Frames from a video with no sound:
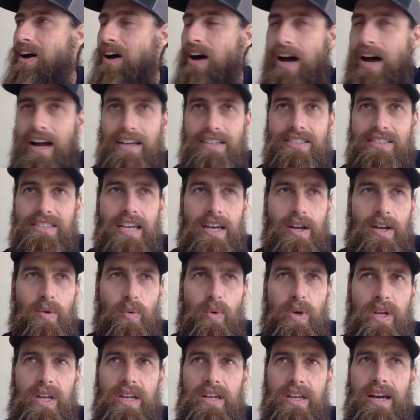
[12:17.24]
I say
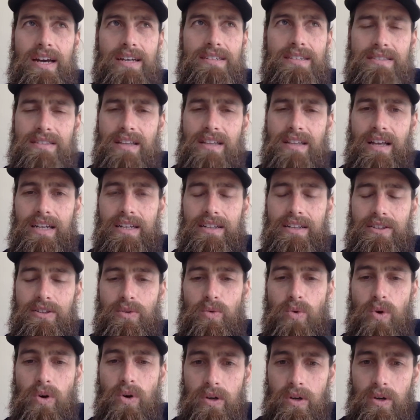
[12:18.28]
we as like the
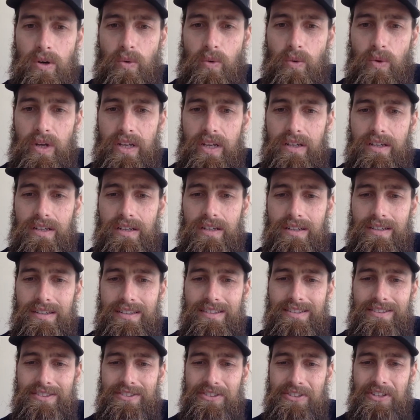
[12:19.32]
royal we.
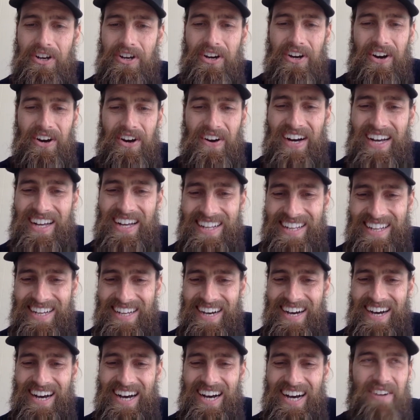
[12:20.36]
So
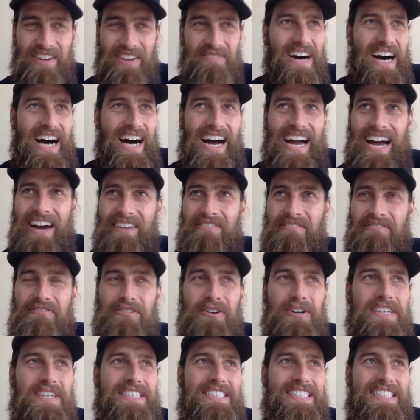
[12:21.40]
I have
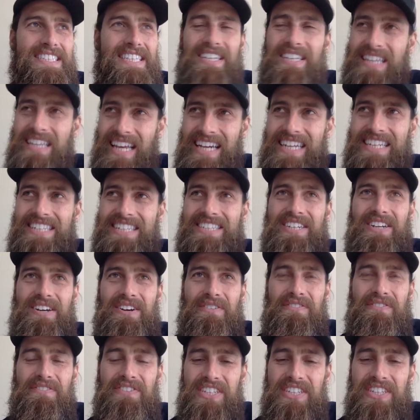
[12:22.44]
friends that like to
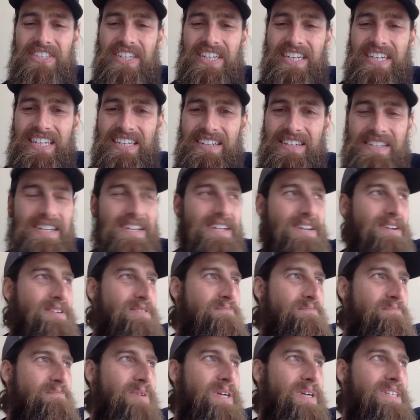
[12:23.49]
go fishing,
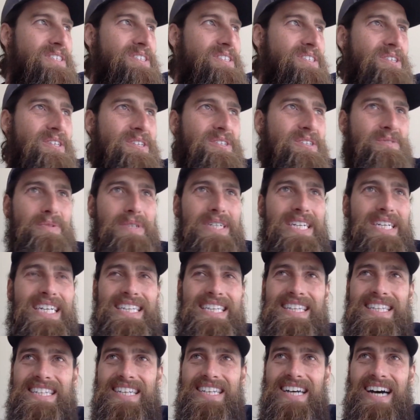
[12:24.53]
but as soon as we
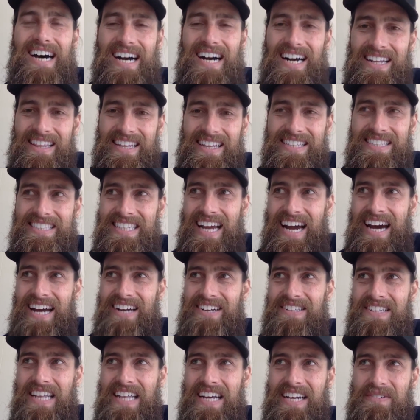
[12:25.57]
hit the dock, they
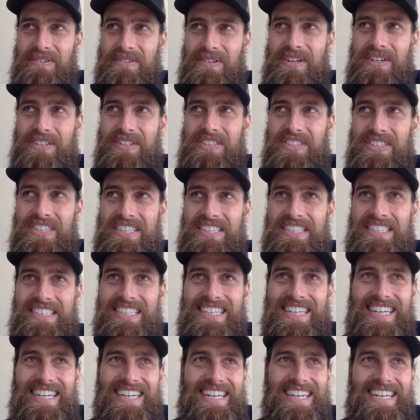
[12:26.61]
scatter like roaches